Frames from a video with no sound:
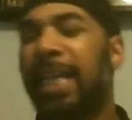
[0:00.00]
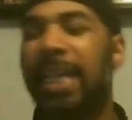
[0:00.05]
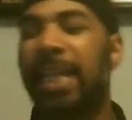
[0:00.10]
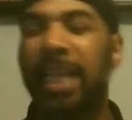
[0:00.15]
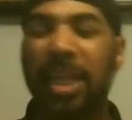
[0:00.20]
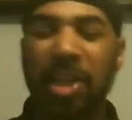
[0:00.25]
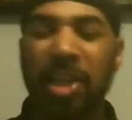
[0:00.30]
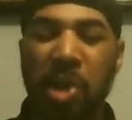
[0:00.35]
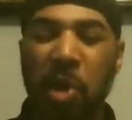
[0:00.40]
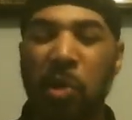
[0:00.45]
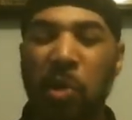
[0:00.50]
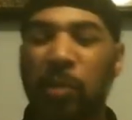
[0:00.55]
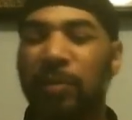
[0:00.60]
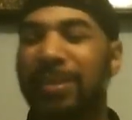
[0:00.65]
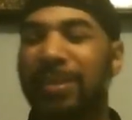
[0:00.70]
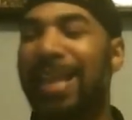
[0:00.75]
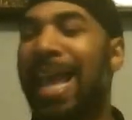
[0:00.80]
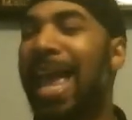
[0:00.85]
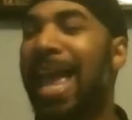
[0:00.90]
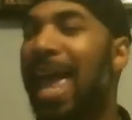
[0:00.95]
than
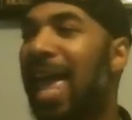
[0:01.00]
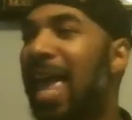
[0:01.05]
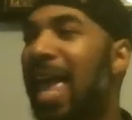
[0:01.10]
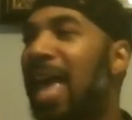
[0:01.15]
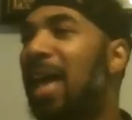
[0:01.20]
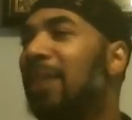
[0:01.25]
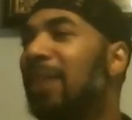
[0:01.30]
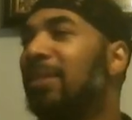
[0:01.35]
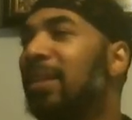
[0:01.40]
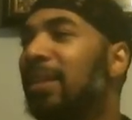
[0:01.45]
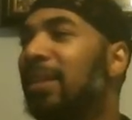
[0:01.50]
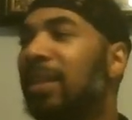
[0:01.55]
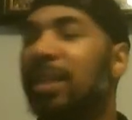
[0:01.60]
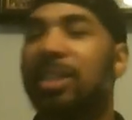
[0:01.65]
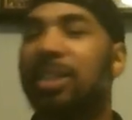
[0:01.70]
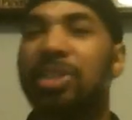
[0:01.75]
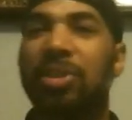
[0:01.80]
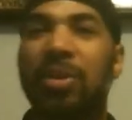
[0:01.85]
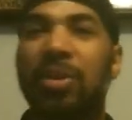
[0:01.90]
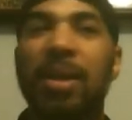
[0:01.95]
those that have the
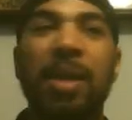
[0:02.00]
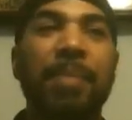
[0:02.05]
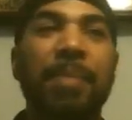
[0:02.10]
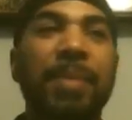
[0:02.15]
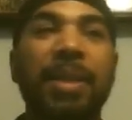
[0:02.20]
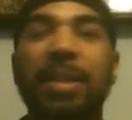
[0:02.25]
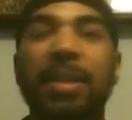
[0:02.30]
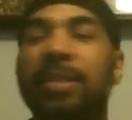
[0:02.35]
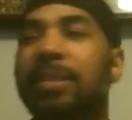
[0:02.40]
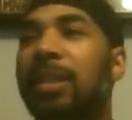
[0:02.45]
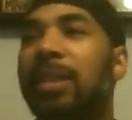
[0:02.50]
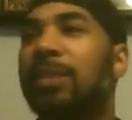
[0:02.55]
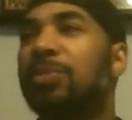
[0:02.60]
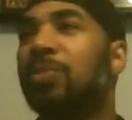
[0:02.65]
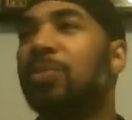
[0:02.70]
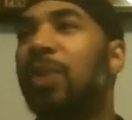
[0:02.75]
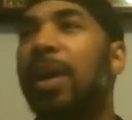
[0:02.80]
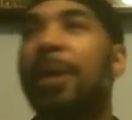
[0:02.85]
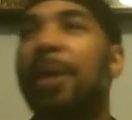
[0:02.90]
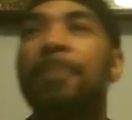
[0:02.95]
luxury, because guess
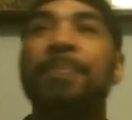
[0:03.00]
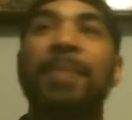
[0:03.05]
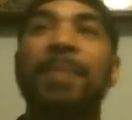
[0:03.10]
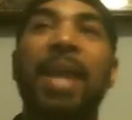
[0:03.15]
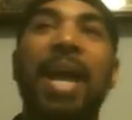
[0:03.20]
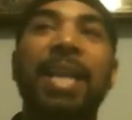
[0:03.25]
what?